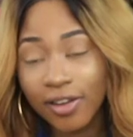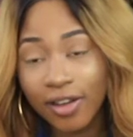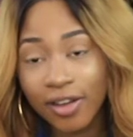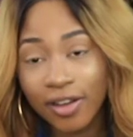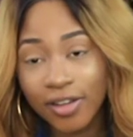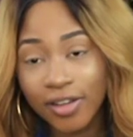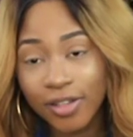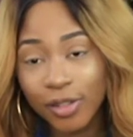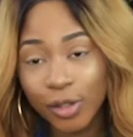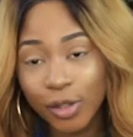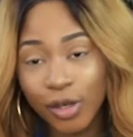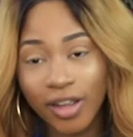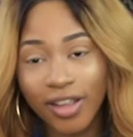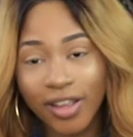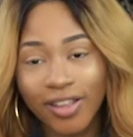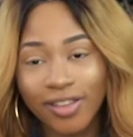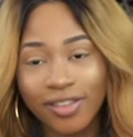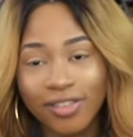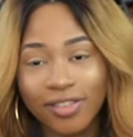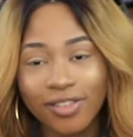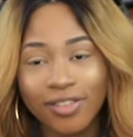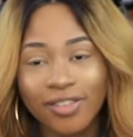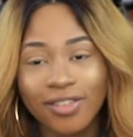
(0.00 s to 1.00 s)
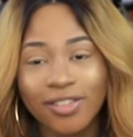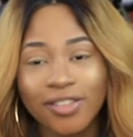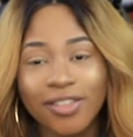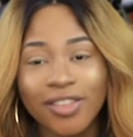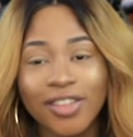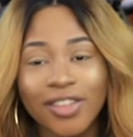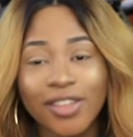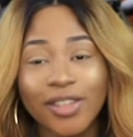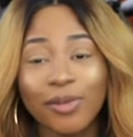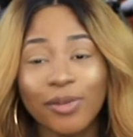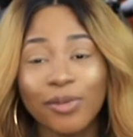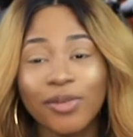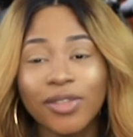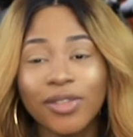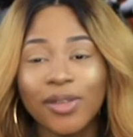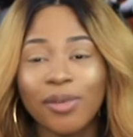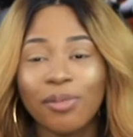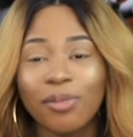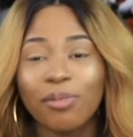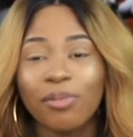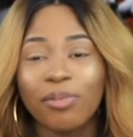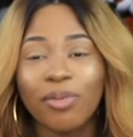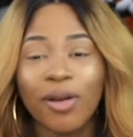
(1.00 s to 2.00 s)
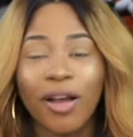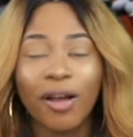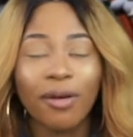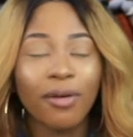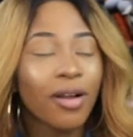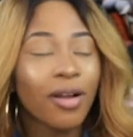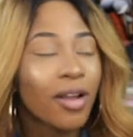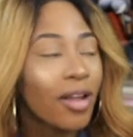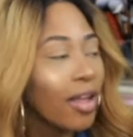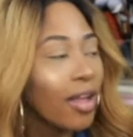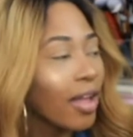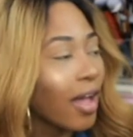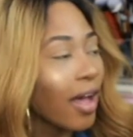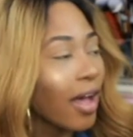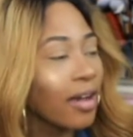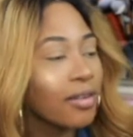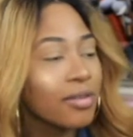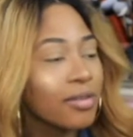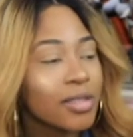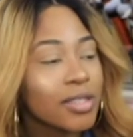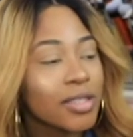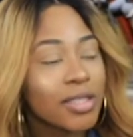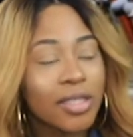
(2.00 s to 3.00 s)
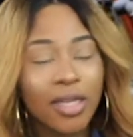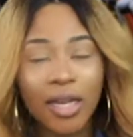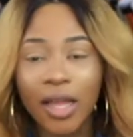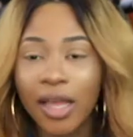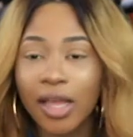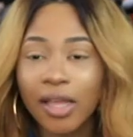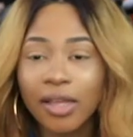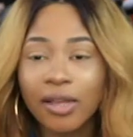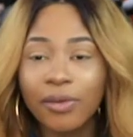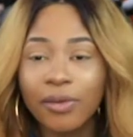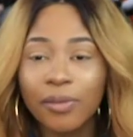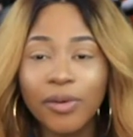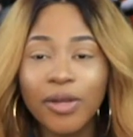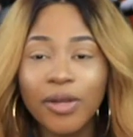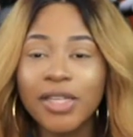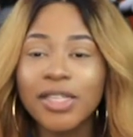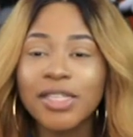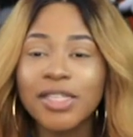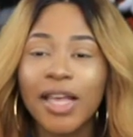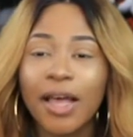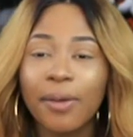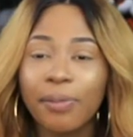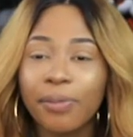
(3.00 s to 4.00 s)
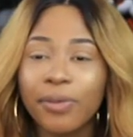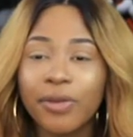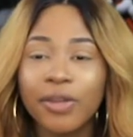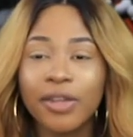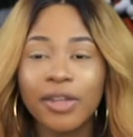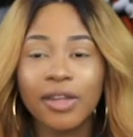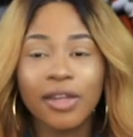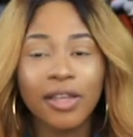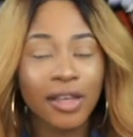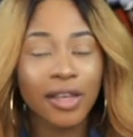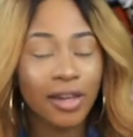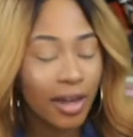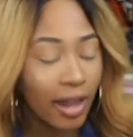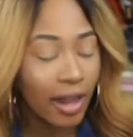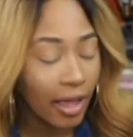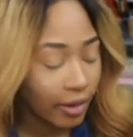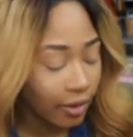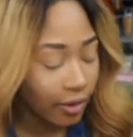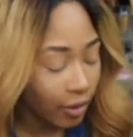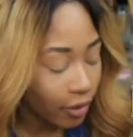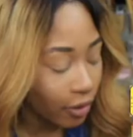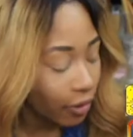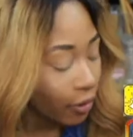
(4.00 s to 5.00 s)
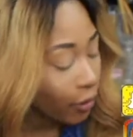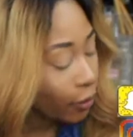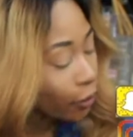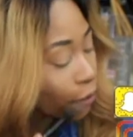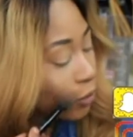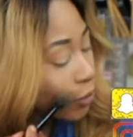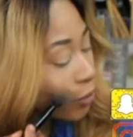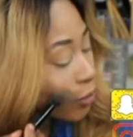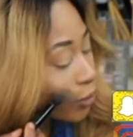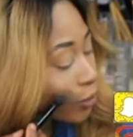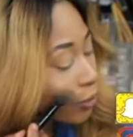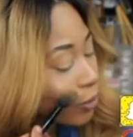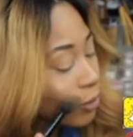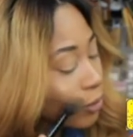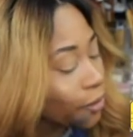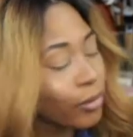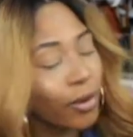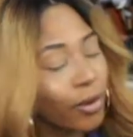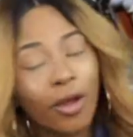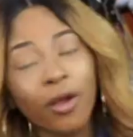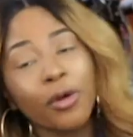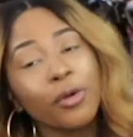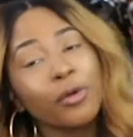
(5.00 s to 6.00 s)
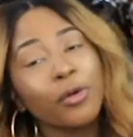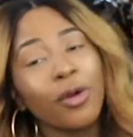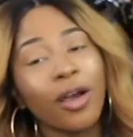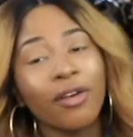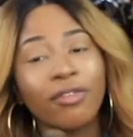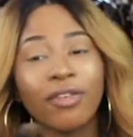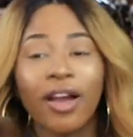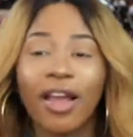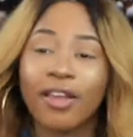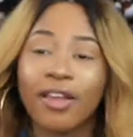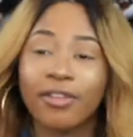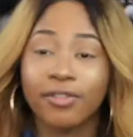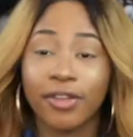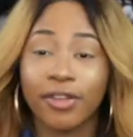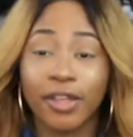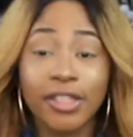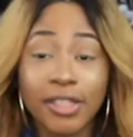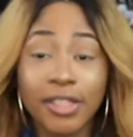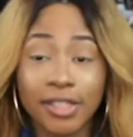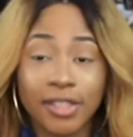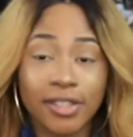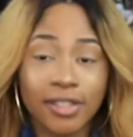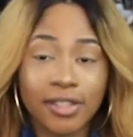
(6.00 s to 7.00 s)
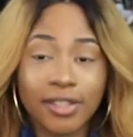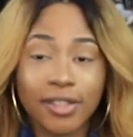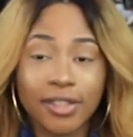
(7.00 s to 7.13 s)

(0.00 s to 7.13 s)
hard drive wasn't power. I was just like, what is happening here? Like, who who who have I offended?